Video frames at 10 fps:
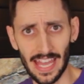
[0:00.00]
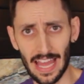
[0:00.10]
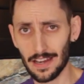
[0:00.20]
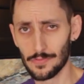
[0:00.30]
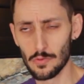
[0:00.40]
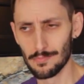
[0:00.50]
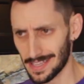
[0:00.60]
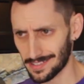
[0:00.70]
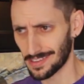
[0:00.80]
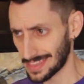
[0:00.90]
And if you
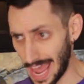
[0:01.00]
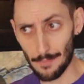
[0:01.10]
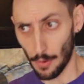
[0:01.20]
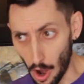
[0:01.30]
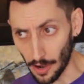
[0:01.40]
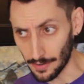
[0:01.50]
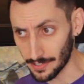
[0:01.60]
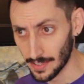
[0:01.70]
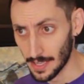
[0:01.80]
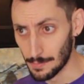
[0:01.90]
missed that part
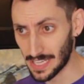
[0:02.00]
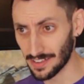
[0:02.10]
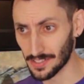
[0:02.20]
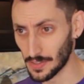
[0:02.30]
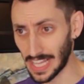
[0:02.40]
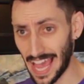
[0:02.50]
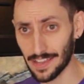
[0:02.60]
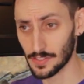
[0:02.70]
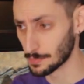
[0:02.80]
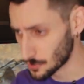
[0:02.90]
because of a lack
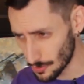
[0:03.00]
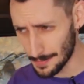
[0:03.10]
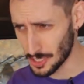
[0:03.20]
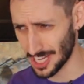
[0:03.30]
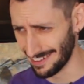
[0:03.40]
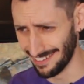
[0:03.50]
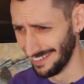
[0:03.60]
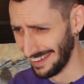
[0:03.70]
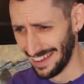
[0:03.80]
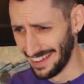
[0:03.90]
of subscription,
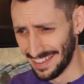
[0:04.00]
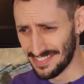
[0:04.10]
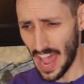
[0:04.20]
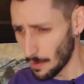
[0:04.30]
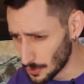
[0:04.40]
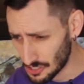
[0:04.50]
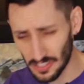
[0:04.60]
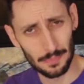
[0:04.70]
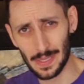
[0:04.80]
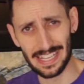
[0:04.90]
that would
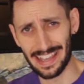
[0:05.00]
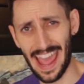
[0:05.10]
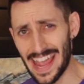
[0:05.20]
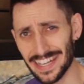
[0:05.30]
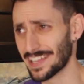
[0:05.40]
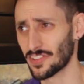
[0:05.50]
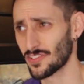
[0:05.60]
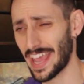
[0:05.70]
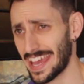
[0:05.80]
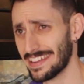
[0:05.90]
just be heinous
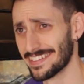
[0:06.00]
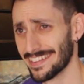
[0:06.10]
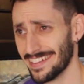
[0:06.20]
and